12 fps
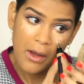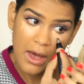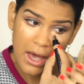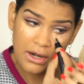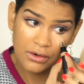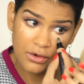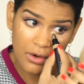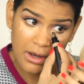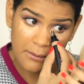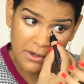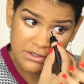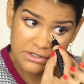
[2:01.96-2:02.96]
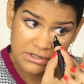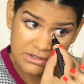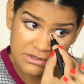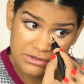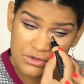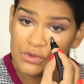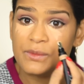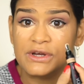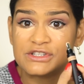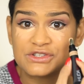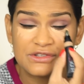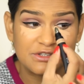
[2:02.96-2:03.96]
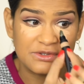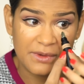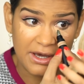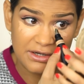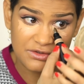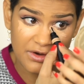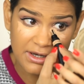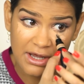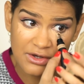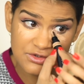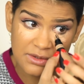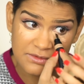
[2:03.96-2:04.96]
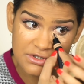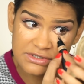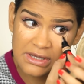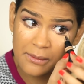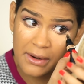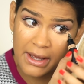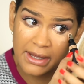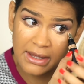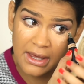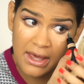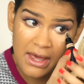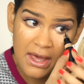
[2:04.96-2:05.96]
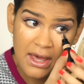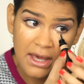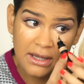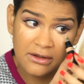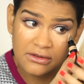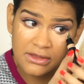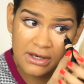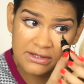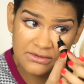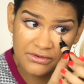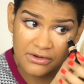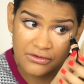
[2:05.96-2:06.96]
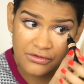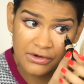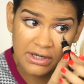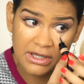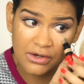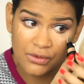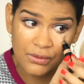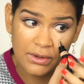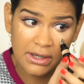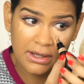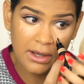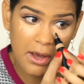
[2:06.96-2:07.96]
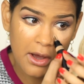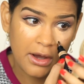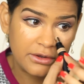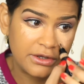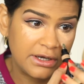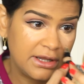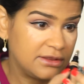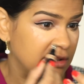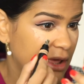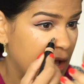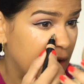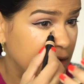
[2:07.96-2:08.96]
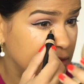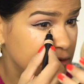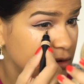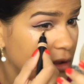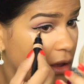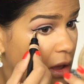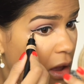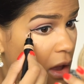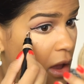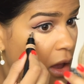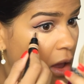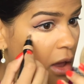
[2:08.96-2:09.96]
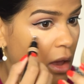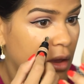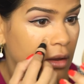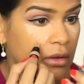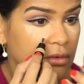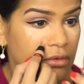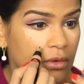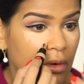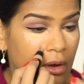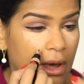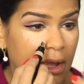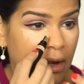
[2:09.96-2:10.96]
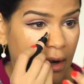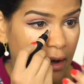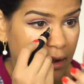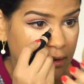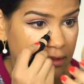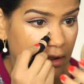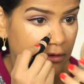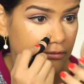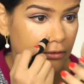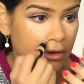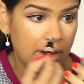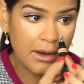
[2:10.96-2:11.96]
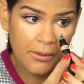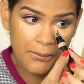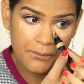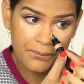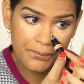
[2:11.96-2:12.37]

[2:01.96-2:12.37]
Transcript: I don't know how much is too much, to be honest, right now. So I'm just applying it. And it does feel really cooling underneath the eyes. So I like that for now.